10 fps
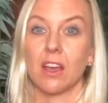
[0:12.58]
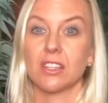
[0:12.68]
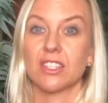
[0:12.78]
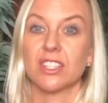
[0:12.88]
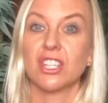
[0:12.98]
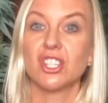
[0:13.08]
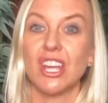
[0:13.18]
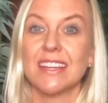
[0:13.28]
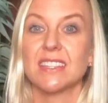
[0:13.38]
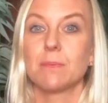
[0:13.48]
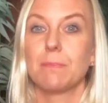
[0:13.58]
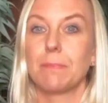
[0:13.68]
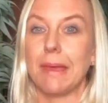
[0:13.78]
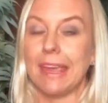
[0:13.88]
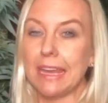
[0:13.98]
suggest
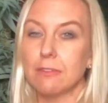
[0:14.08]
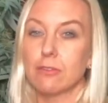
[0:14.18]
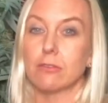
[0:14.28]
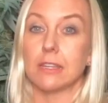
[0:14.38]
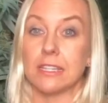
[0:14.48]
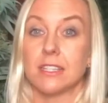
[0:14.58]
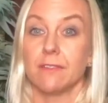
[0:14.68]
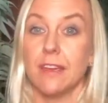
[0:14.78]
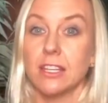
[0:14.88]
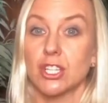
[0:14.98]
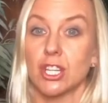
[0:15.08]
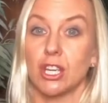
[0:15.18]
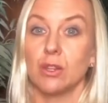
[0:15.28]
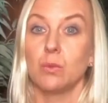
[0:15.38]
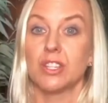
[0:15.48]
behavioural
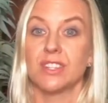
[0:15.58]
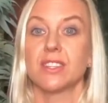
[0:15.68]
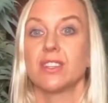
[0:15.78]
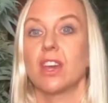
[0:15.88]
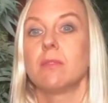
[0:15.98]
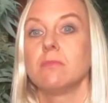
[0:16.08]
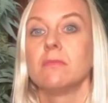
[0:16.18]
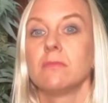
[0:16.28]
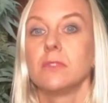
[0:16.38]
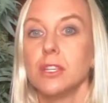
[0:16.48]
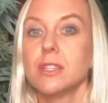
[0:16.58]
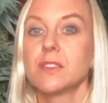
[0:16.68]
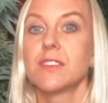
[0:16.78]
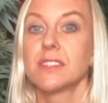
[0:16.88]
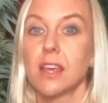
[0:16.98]
intervention, which is a term
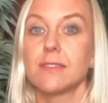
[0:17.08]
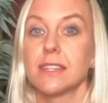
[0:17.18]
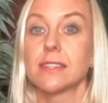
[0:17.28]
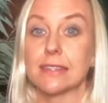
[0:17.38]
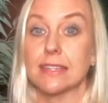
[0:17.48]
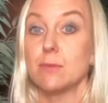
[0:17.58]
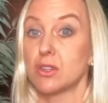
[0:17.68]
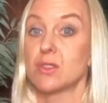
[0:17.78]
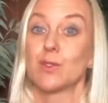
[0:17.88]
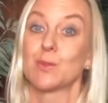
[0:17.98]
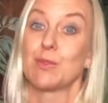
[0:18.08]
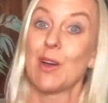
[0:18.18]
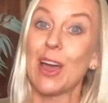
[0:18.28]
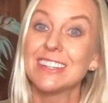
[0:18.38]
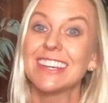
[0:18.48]
used for the services that sleep consultants
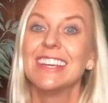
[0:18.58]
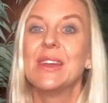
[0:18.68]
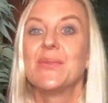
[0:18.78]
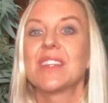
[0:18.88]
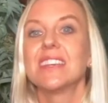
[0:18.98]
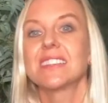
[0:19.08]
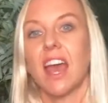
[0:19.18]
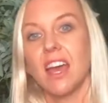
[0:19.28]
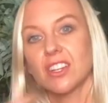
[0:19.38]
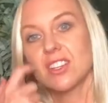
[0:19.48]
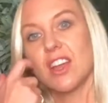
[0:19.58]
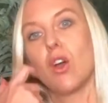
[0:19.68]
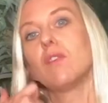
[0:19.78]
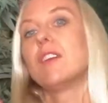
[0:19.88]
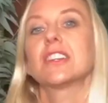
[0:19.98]
provide, is actually
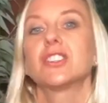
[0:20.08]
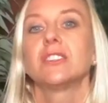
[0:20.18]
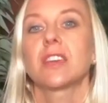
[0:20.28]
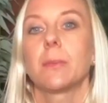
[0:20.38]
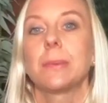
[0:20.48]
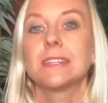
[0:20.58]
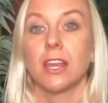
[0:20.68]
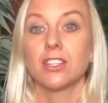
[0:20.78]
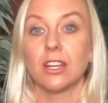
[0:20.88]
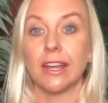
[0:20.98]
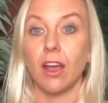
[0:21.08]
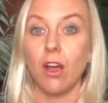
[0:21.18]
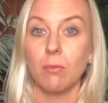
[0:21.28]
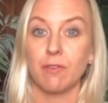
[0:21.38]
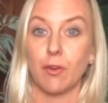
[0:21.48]
old-fashioned and potentially
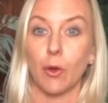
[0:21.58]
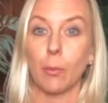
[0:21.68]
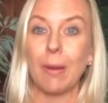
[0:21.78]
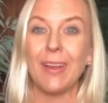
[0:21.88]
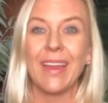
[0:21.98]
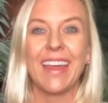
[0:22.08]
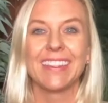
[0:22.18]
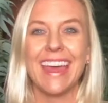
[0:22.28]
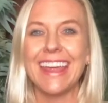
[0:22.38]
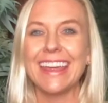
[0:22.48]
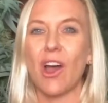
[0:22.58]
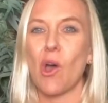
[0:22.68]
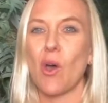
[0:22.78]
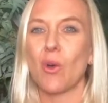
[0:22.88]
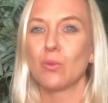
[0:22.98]
harmful, but they
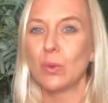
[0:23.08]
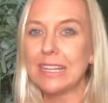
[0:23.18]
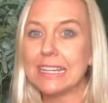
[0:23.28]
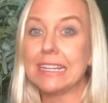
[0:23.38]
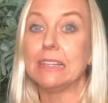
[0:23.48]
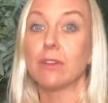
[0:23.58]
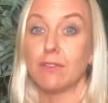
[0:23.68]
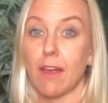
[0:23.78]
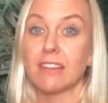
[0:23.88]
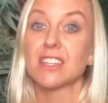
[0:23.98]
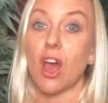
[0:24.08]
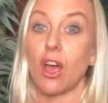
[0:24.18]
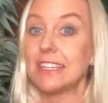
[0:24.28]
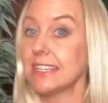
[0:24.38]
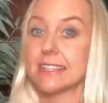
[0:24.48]
are really referring to
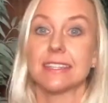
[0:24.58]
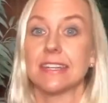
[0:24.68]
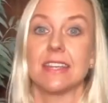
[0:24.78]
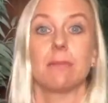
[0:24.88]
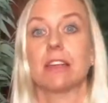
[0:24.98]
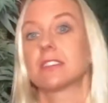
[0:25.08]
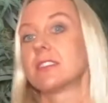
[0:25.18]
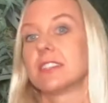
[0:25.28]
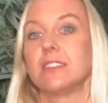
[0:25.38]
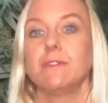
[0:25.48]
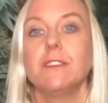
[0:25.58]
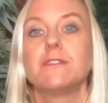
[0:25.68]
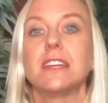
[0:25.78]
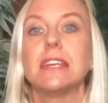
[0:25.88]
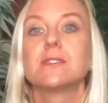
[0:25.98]
ideas dating back to the
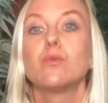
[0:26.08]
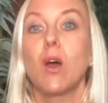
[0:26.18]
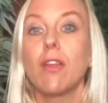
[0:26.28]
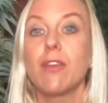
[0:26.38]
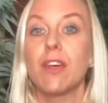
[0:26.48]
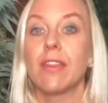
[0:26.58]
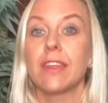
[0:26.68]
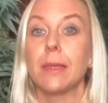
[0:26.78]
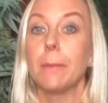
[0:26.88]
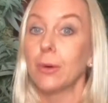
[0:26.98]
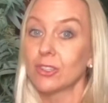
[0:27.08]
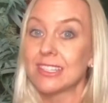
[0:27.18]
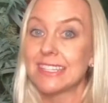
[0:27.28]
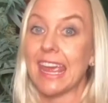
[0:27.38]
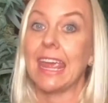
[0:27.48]
1950s rather than the
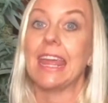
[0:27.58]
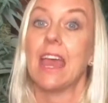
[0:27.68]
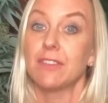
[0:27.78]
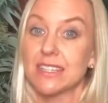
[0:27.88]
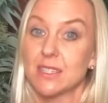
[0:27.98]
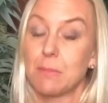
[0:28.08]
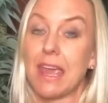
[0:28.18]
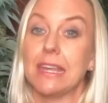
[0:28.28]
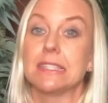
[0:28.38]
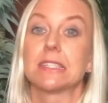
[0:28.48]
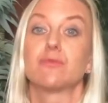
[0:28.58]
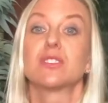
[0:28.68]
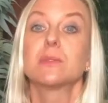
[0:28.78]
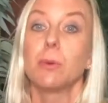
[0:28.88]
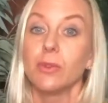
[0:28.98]
modern-day evidence-based
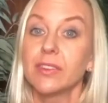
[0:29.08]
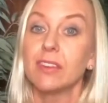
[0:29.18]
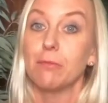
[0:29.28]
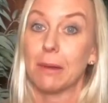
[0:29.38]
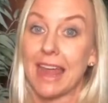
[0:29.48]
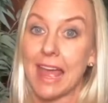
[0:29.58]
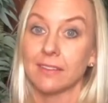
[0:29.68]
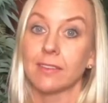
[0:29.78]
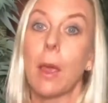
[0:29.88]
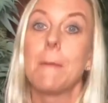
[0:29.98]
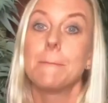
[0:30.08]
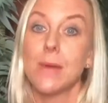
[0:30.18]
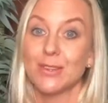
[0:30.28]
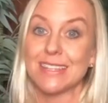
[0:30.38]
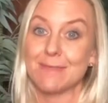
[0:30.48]
responsive plans
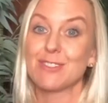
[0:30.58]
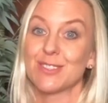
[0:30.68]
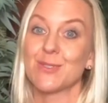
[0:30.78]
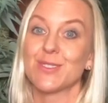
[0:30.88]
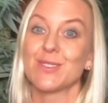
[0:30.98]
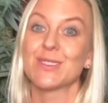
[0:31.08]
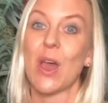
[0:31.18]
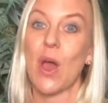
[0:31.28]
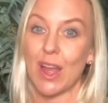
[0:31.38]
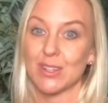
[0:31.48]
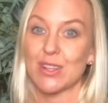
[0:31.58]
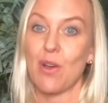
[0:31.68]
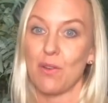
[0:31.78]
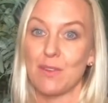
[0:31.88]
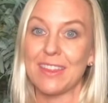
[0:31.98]
most sleep consultants
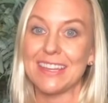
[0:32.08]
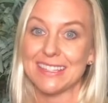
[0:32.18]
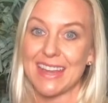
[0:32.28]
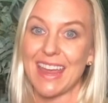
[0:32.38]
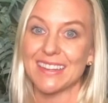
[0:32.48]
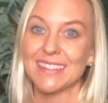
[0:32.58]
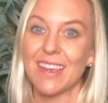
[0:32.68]
actually offer these days.